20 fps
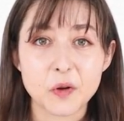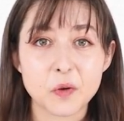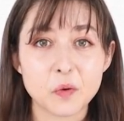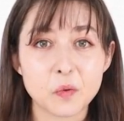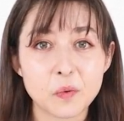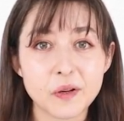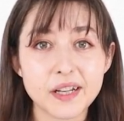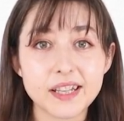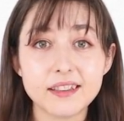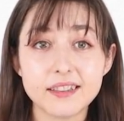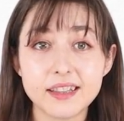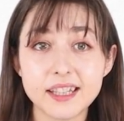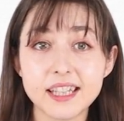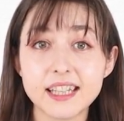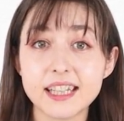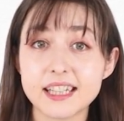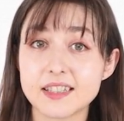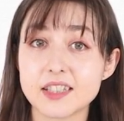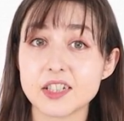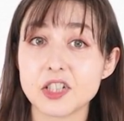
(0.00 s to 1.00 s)
We
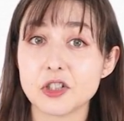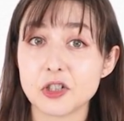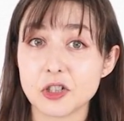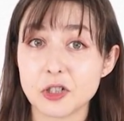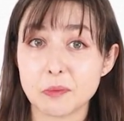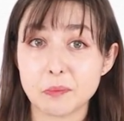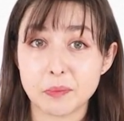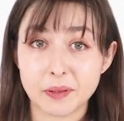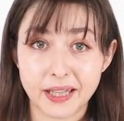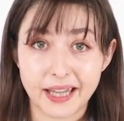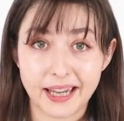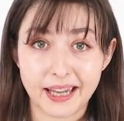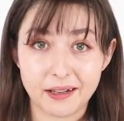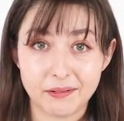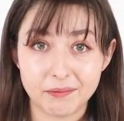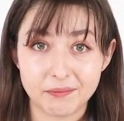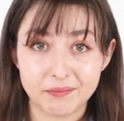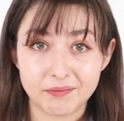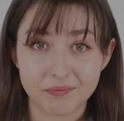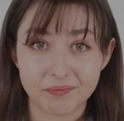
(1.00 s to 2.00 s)
think it's a good
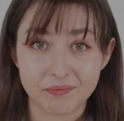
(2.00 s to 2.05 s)
plan.